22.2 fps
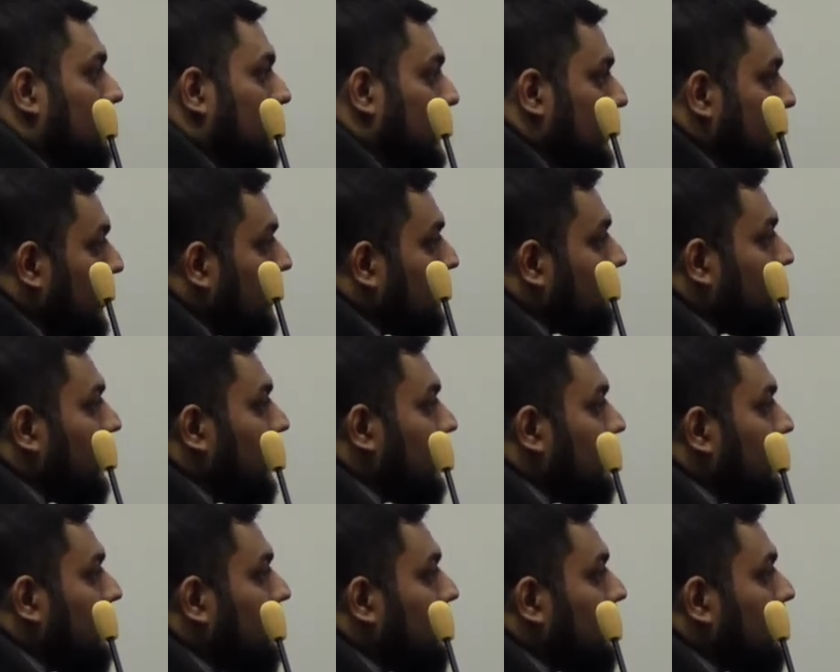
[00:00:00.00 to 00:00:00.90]
mistake by
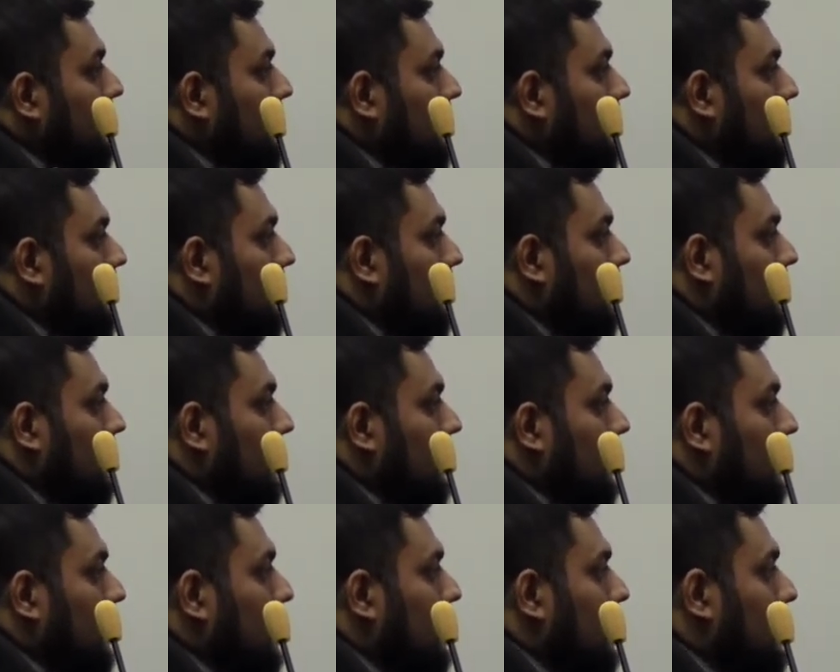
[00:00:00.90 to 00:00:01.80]

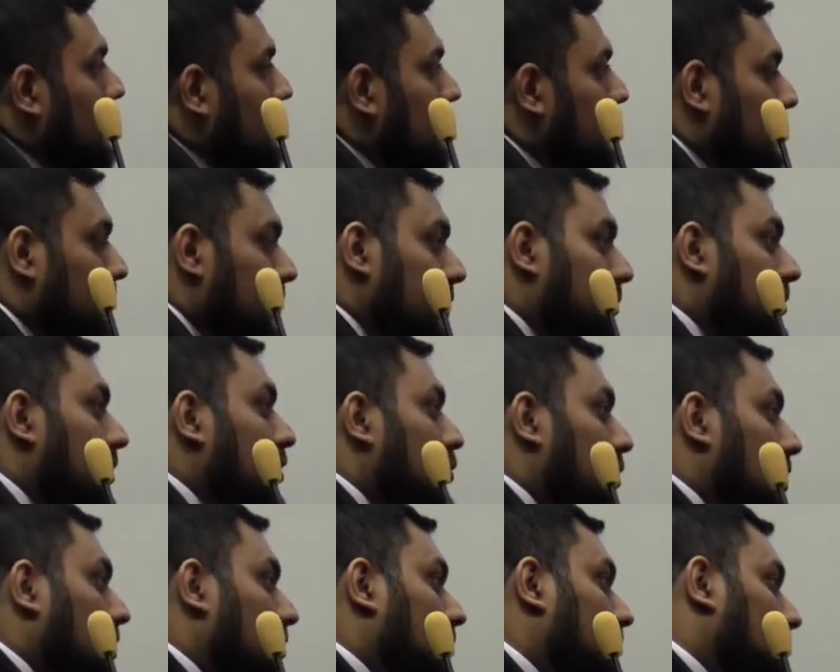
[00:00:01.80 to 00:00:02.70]
the people
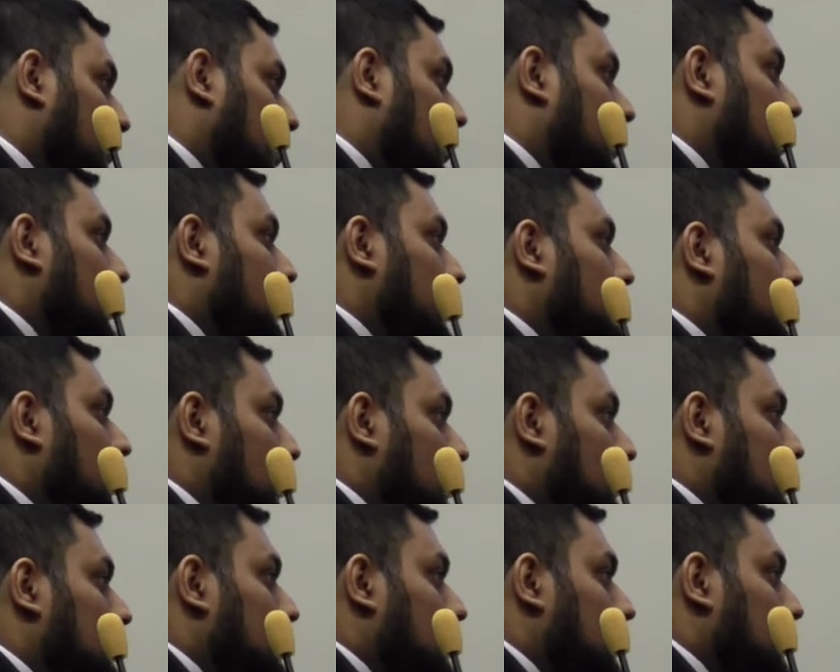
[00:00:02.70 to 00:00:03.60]
who are making the
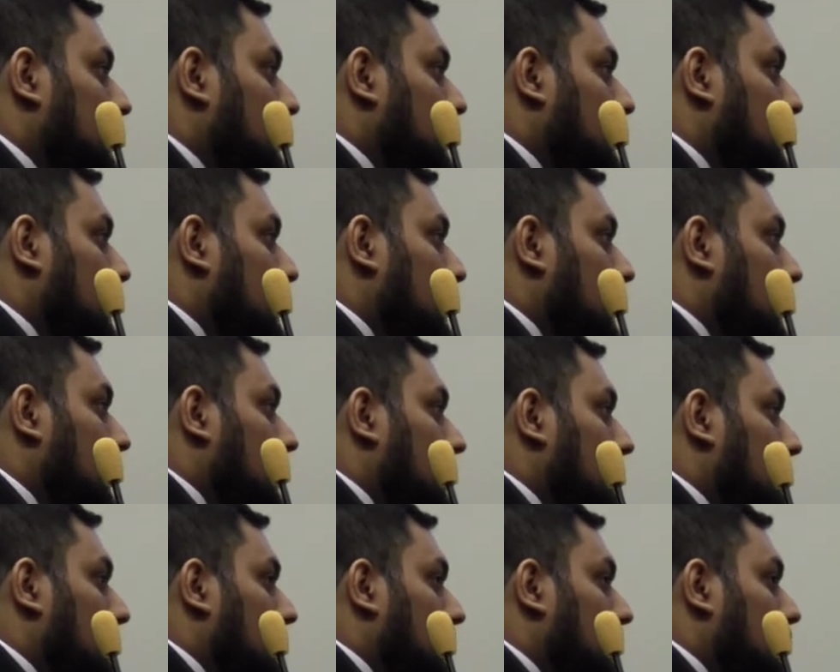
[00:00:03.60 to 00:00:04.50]
models.
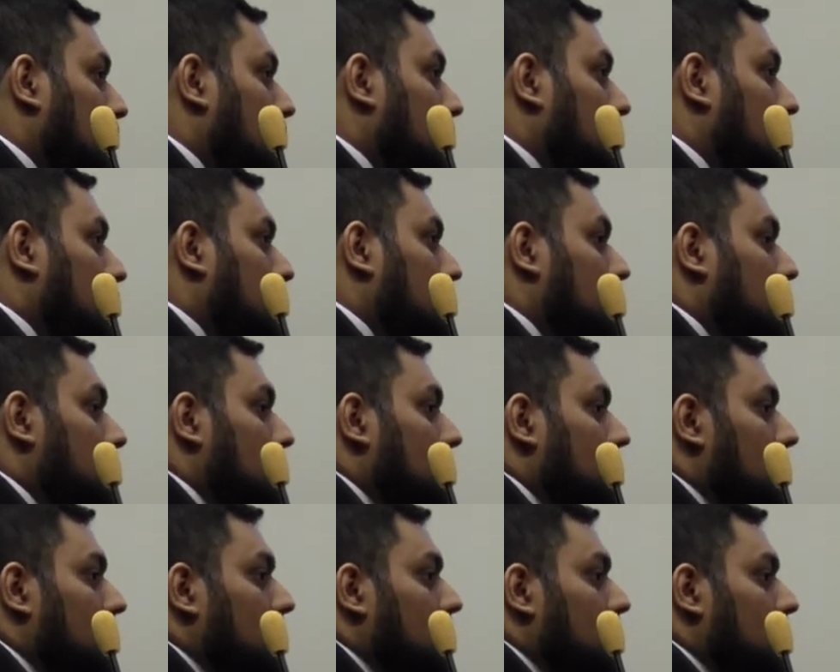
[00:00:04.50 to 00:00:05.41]
So
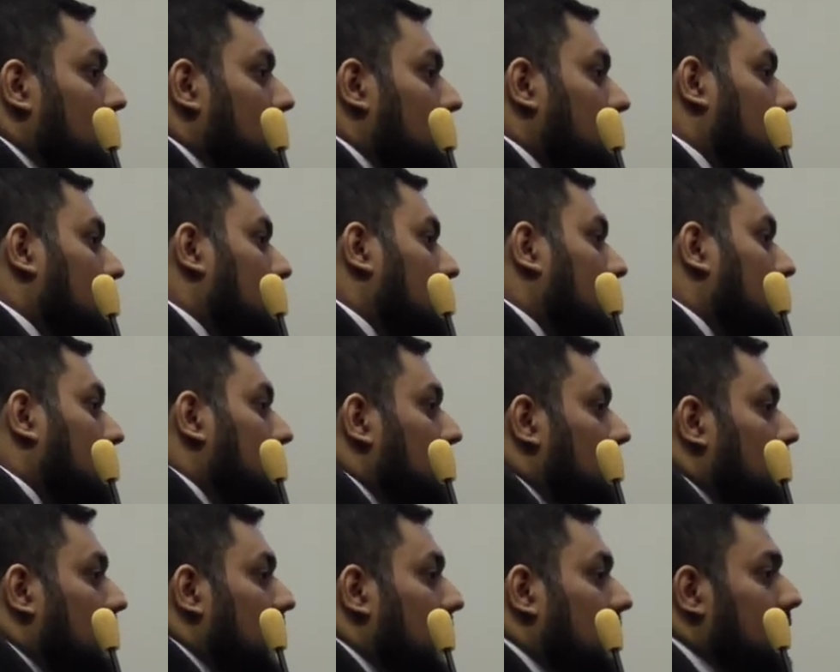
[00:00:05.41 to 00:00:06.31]

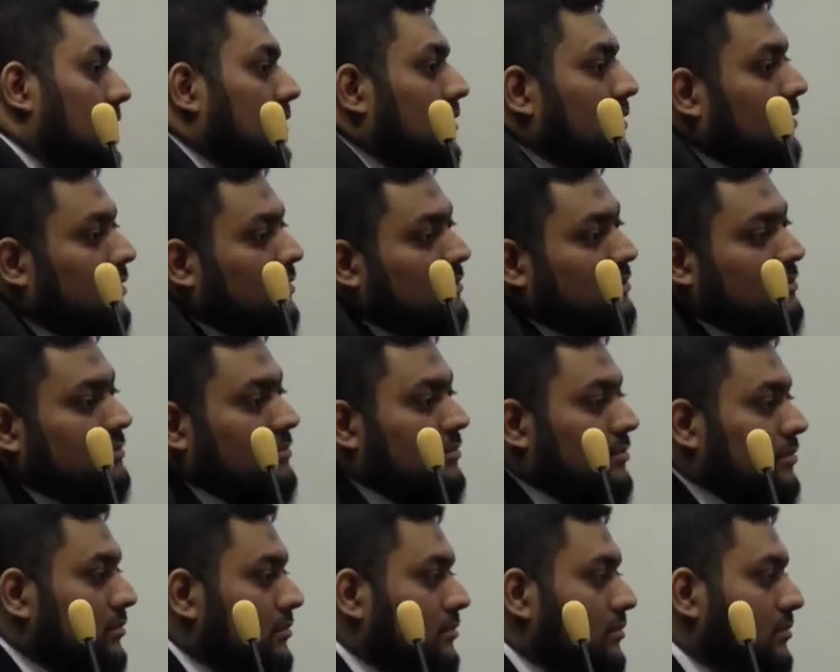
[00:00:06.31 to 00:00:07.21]
there
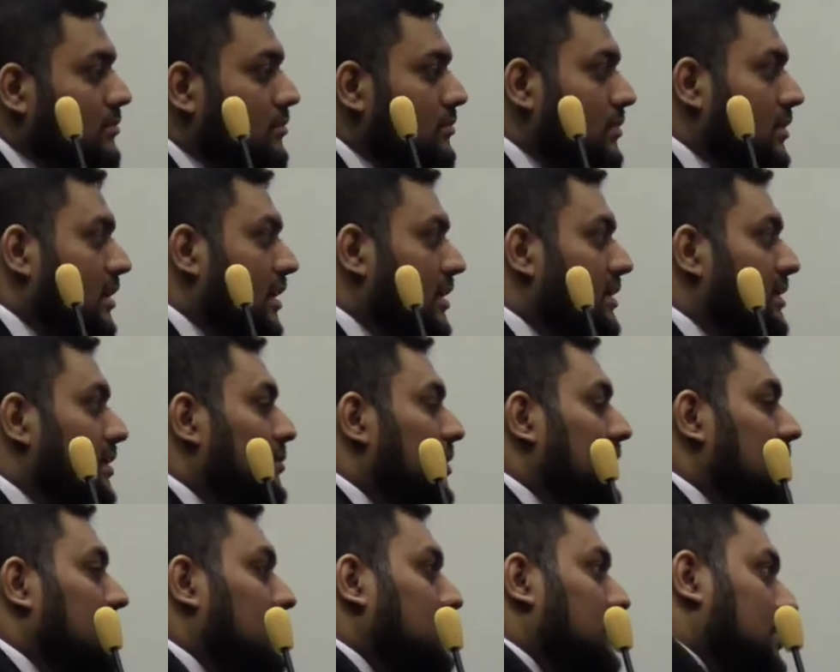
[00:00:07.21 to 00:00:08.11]
is a
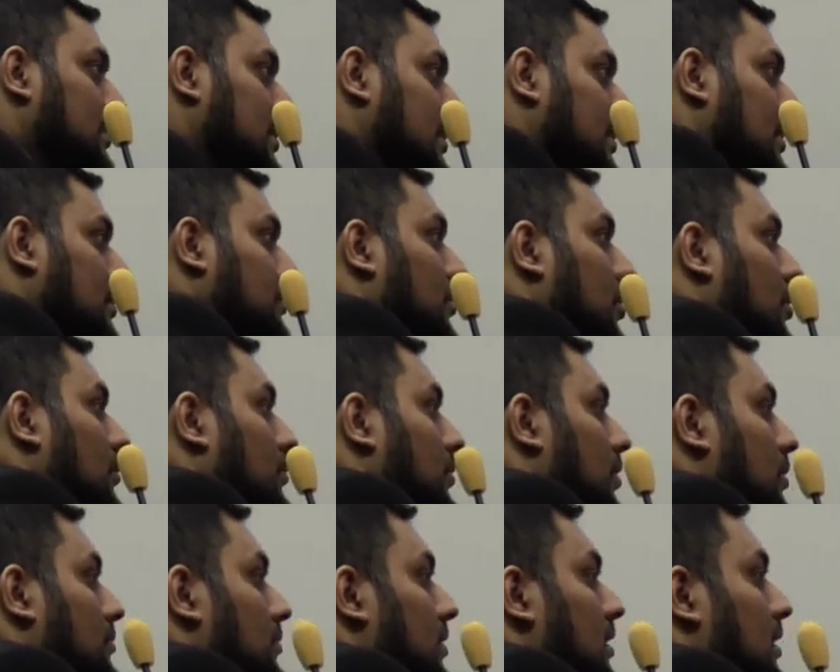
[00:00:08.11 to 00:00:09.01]
multiplicity
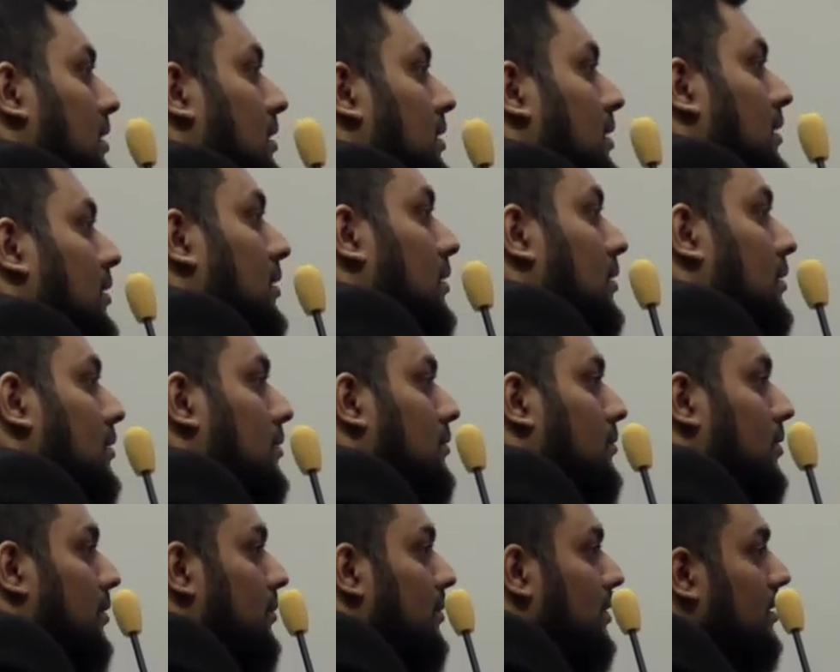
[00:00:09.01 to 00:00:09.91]
problem, there is
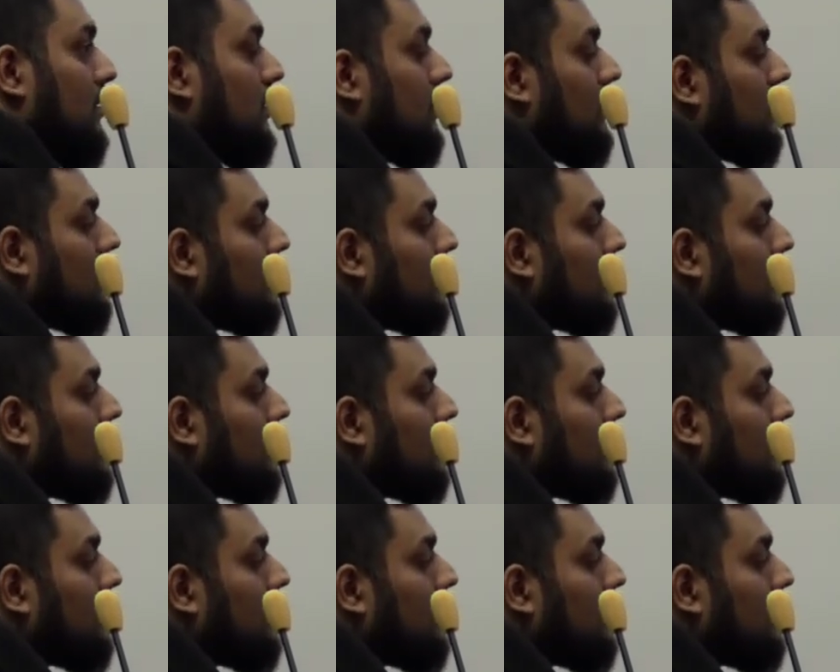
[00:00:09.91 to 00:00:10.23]
maybe